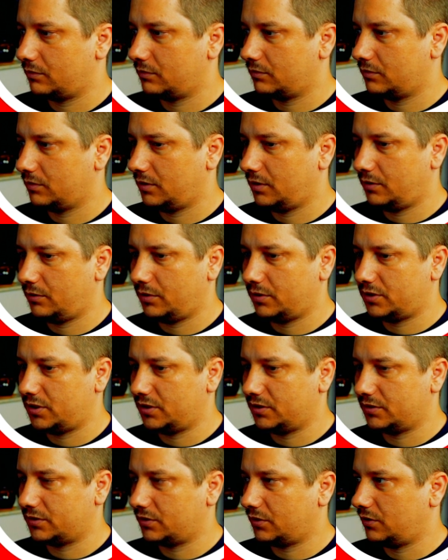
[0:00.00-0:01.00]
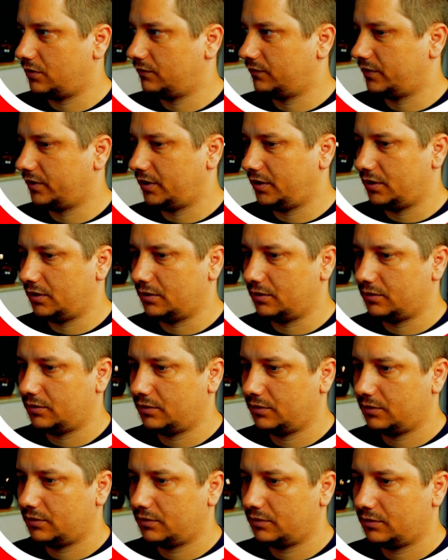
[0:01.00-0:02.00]
and which is over here.
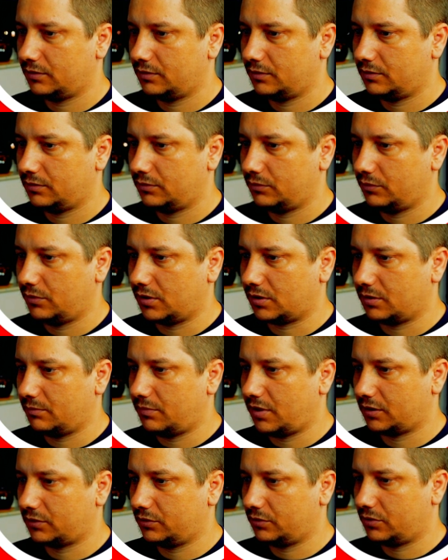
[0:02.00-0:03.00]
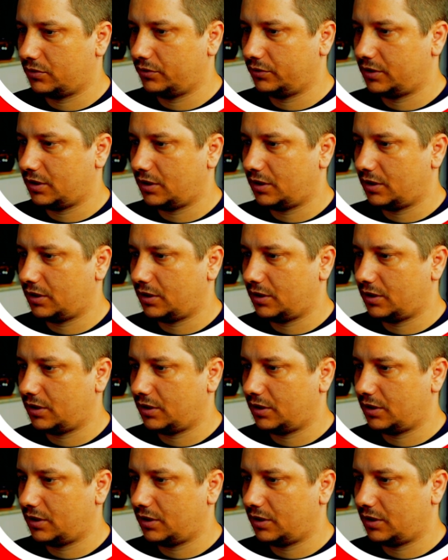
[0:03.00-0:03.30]
Welcome back to code